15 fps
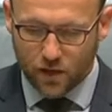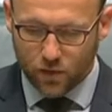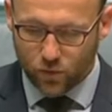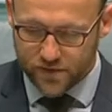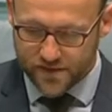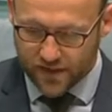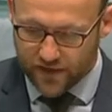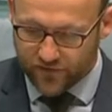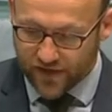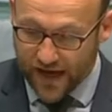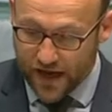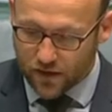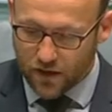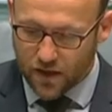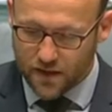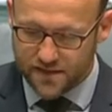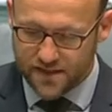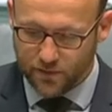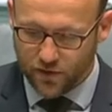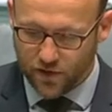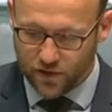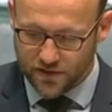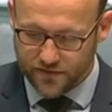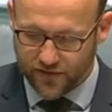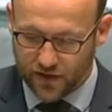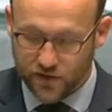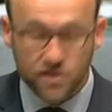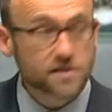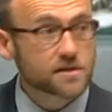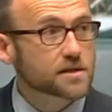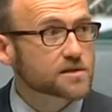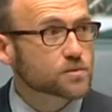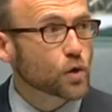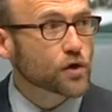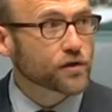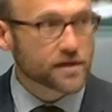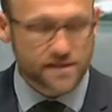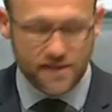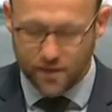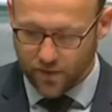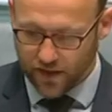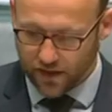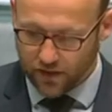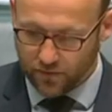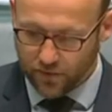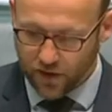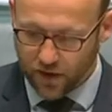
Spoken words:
Clause 11 outlines some of those functions, and it's worth examining them